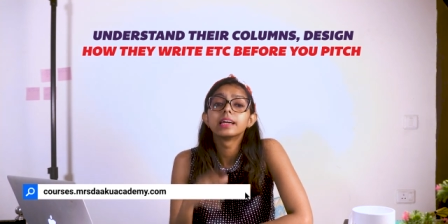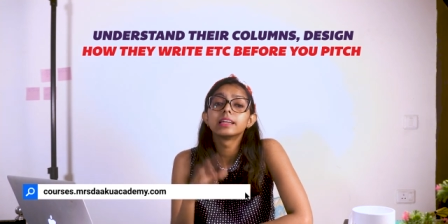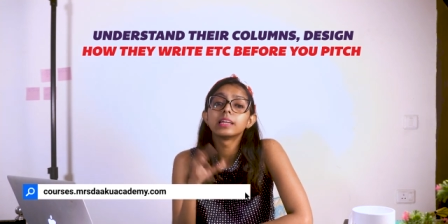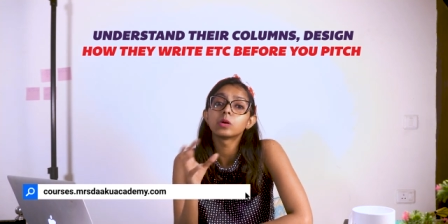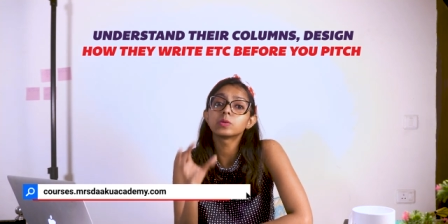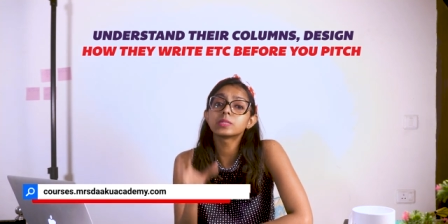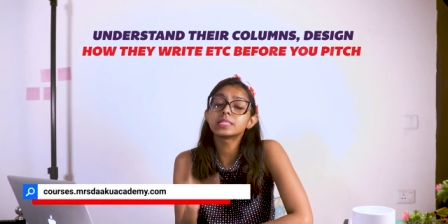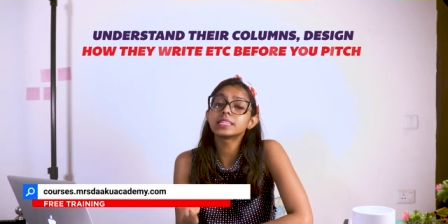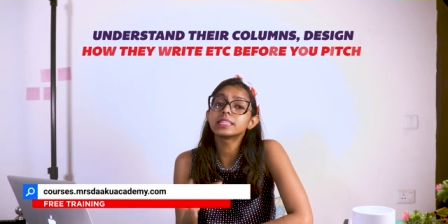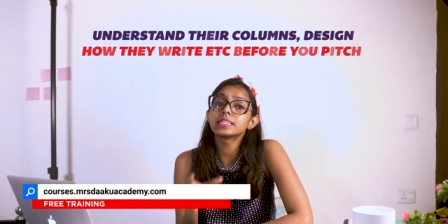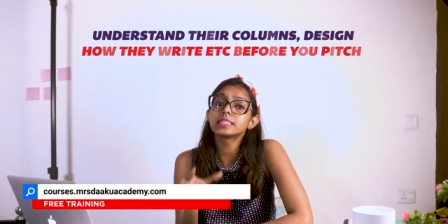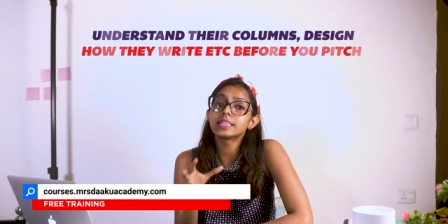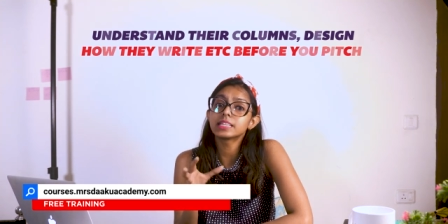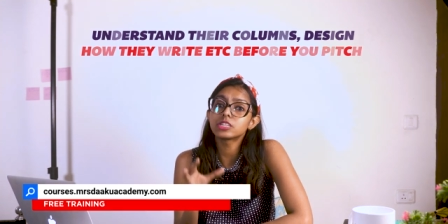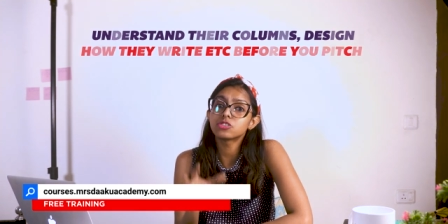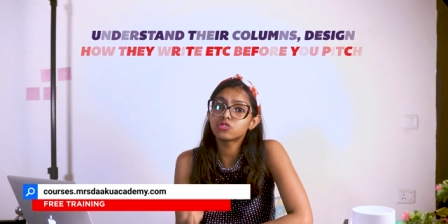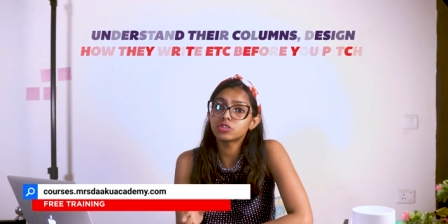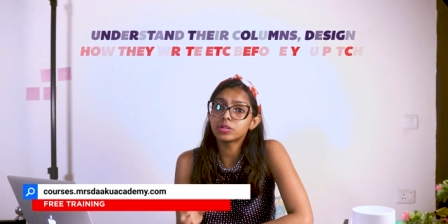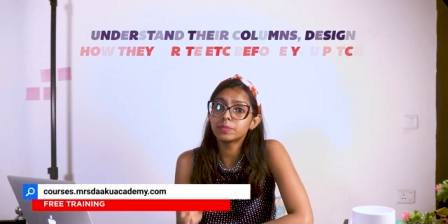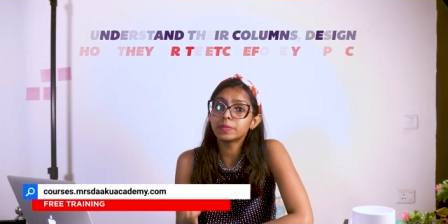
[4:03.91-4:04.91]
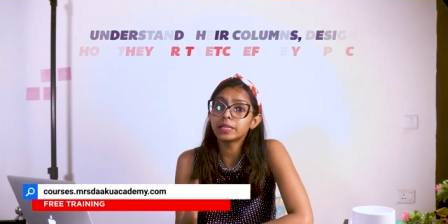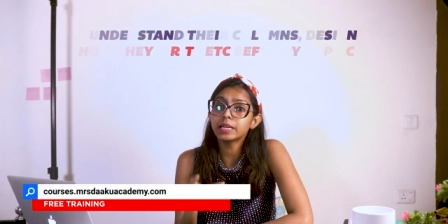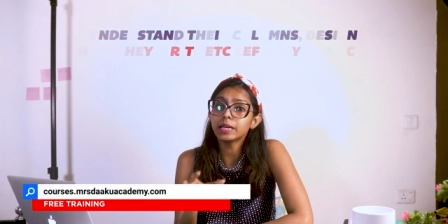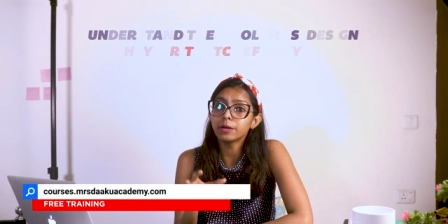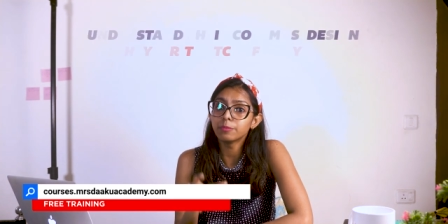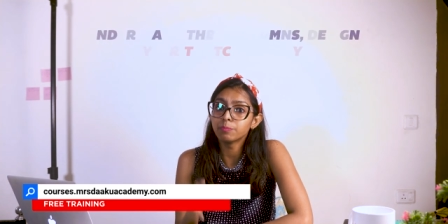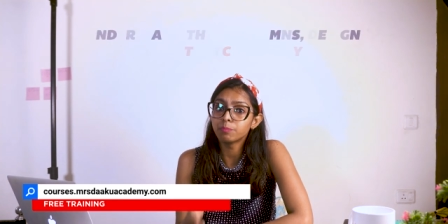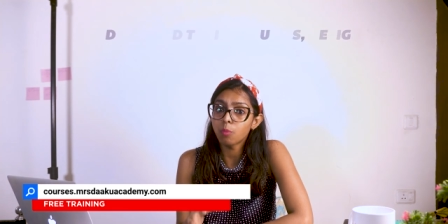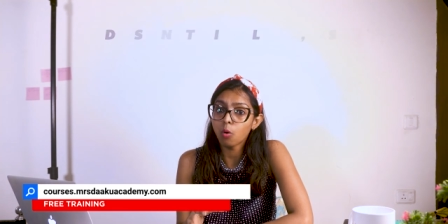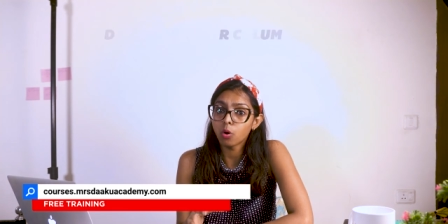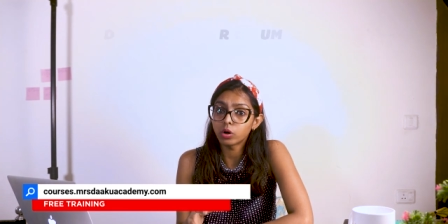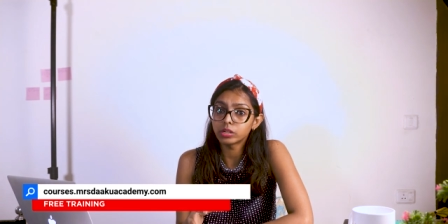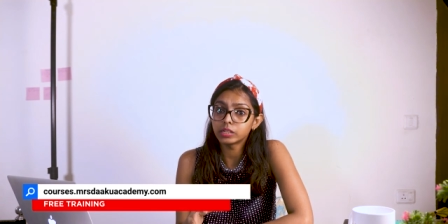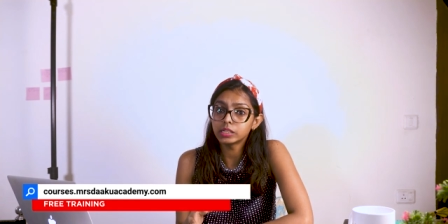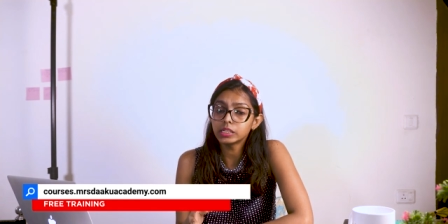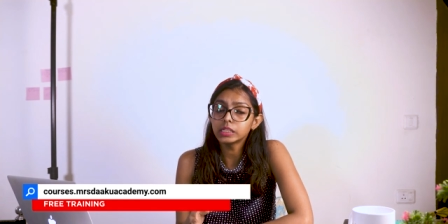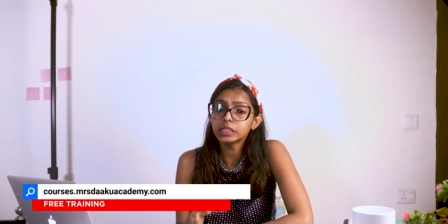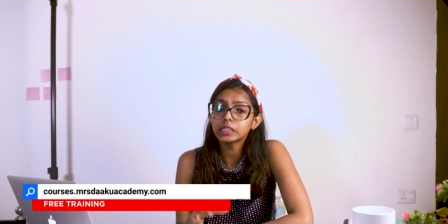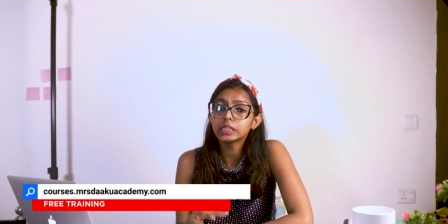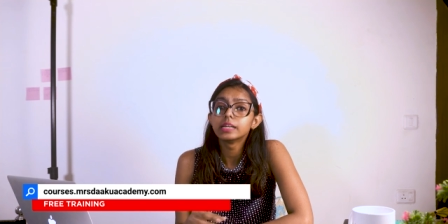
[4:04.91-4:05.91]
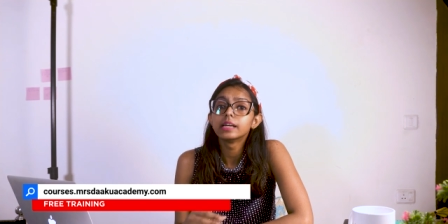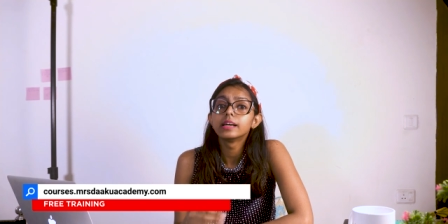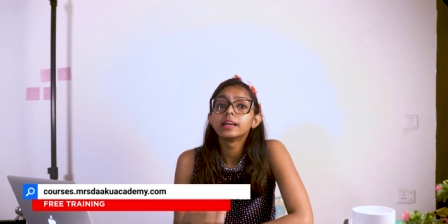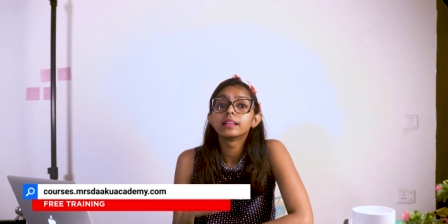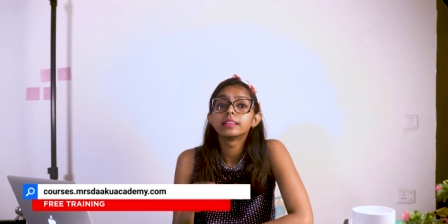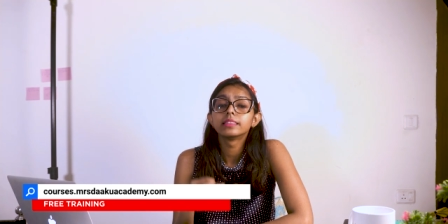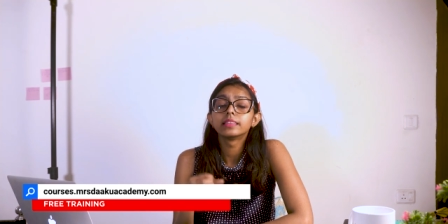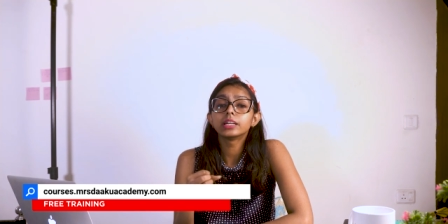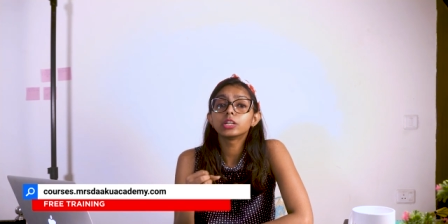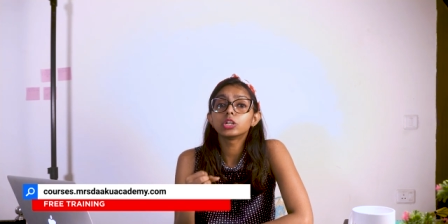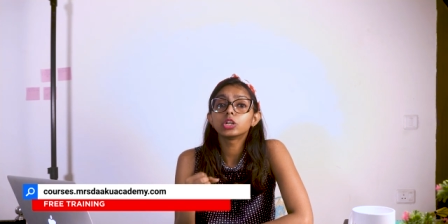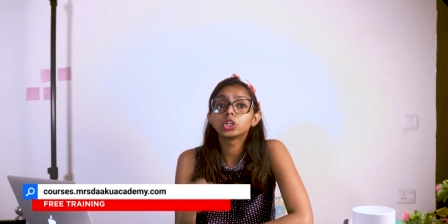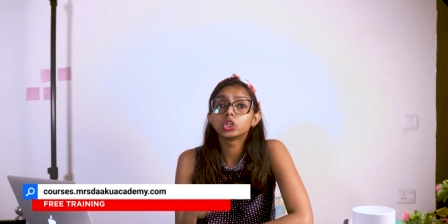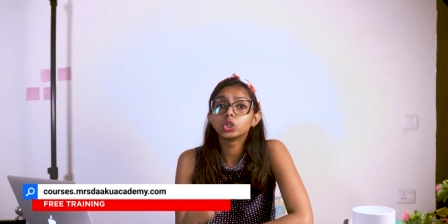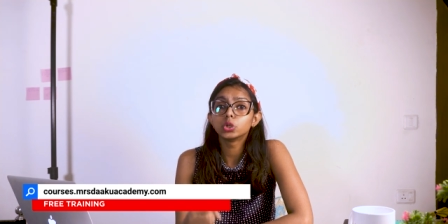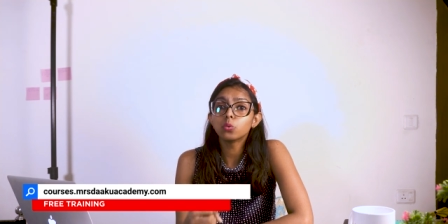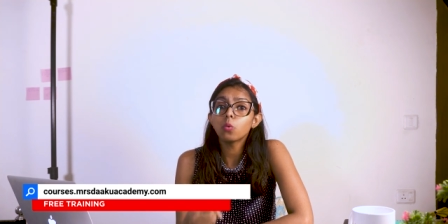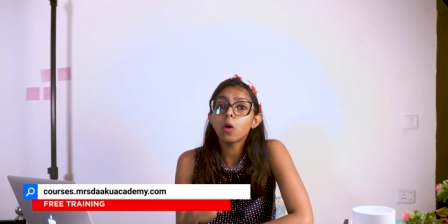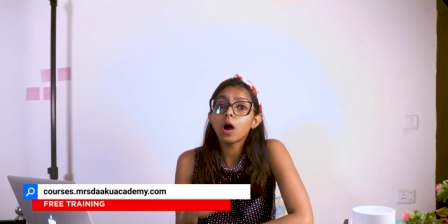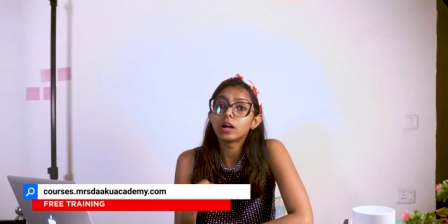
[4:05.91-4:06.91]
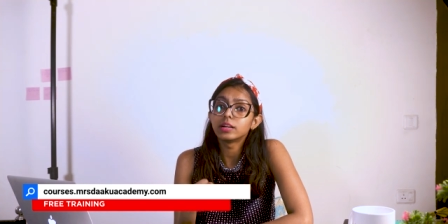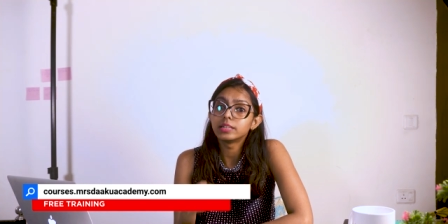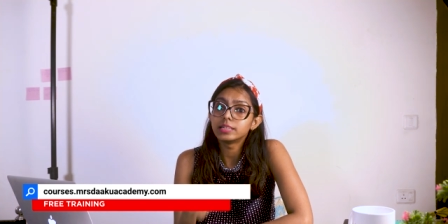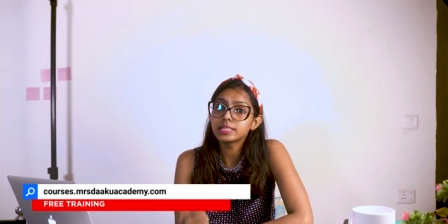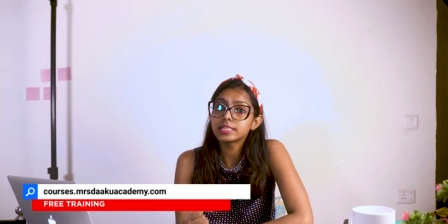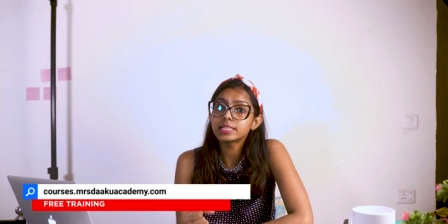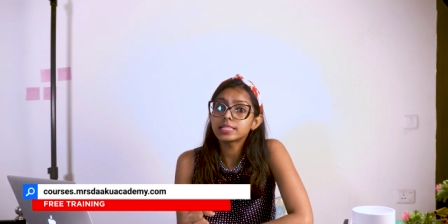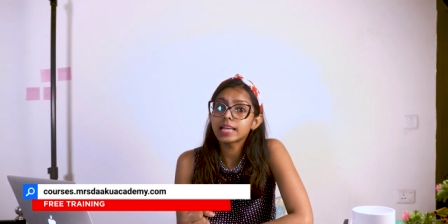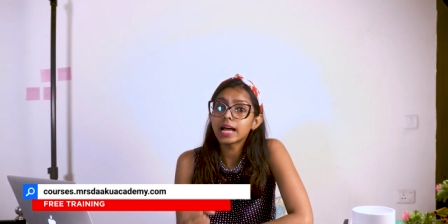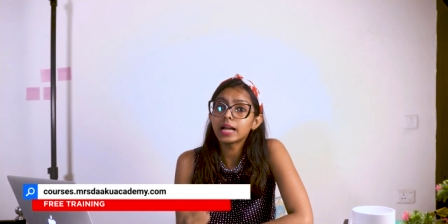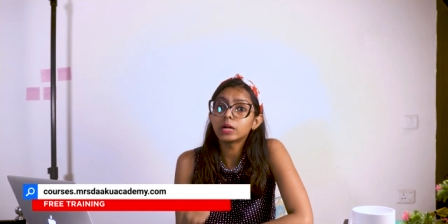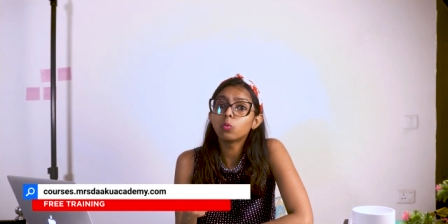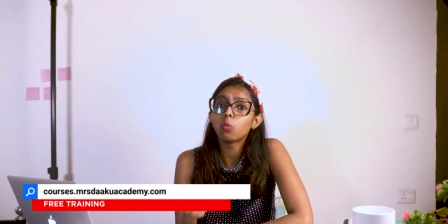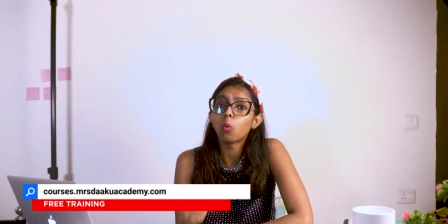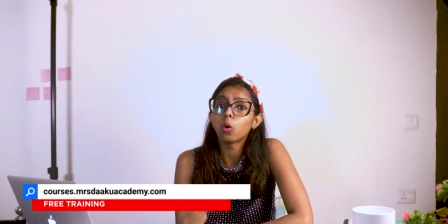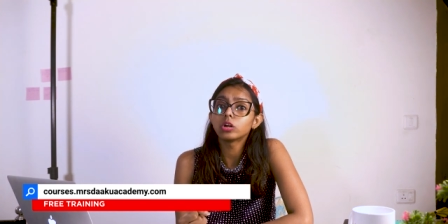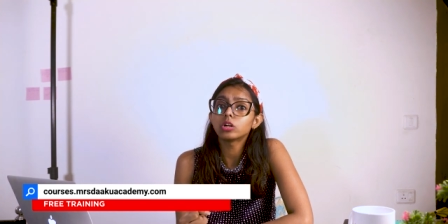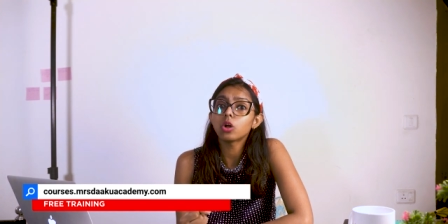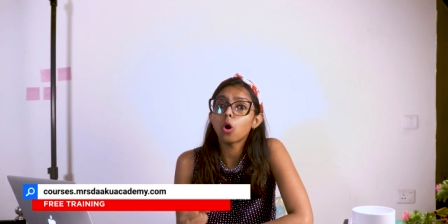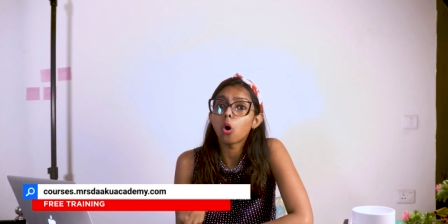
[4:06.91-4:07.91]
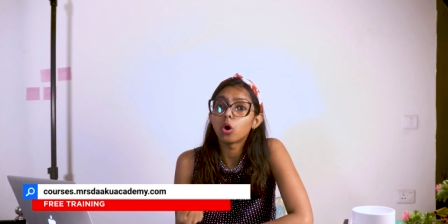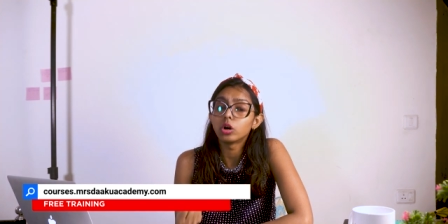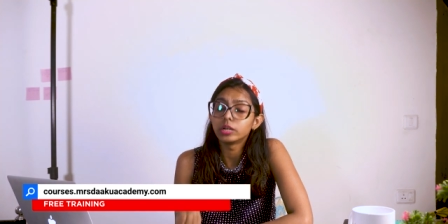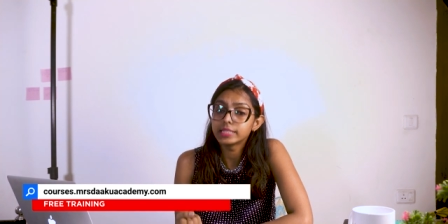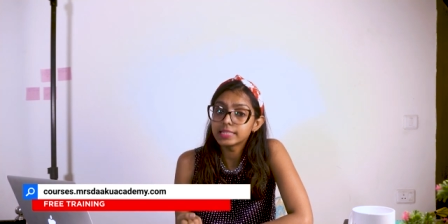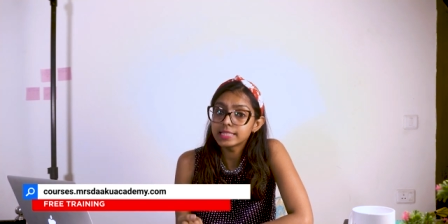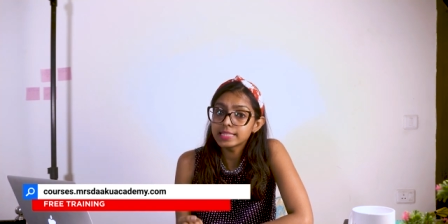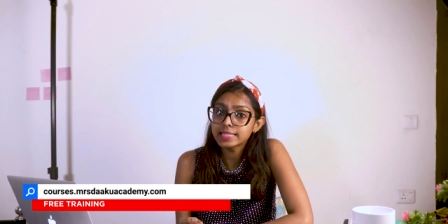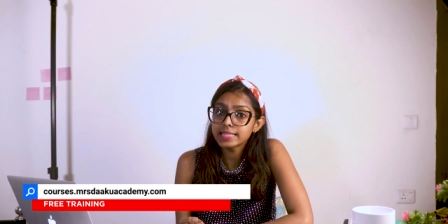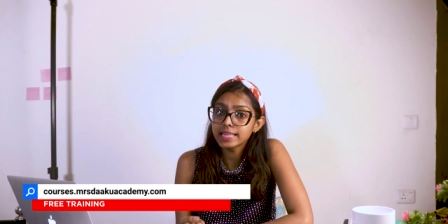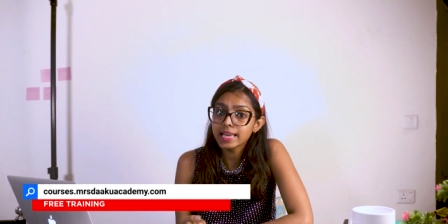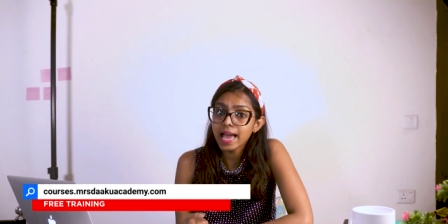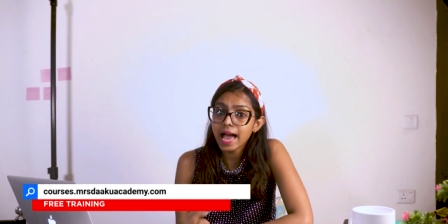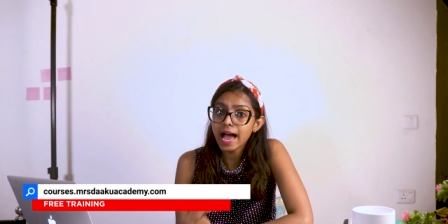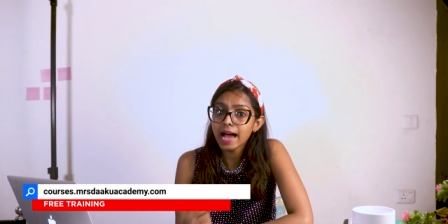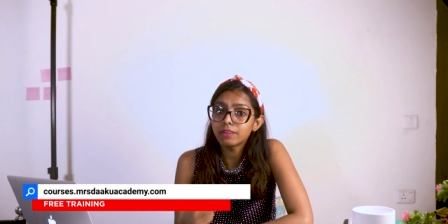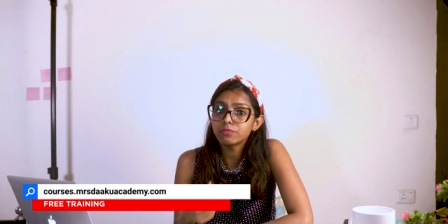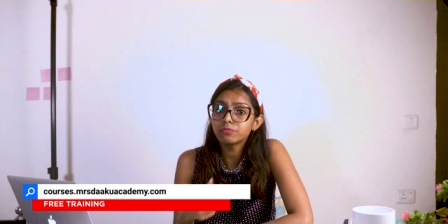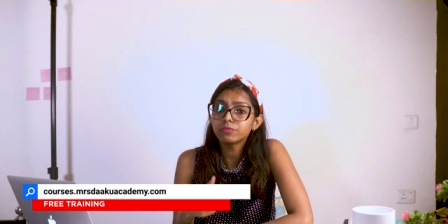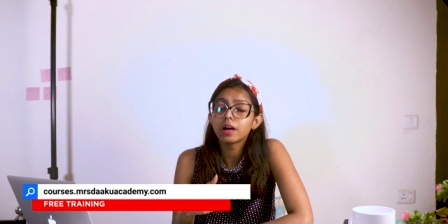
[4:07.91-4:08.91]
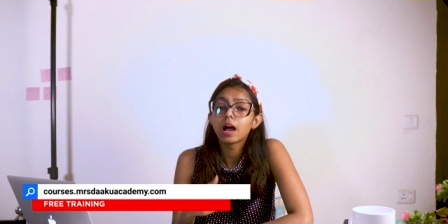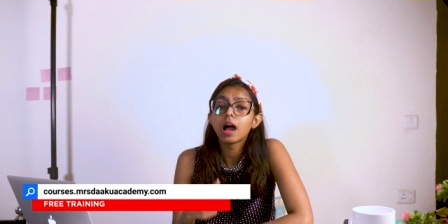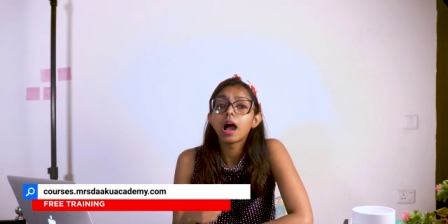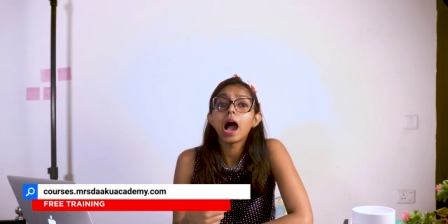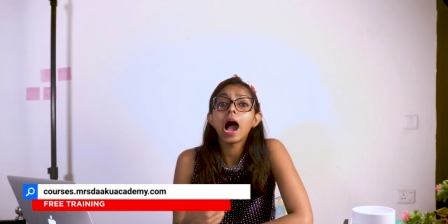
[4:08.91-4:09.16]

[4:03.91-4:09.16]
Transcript: Now, see, it is extremely important that you understand what audience they have,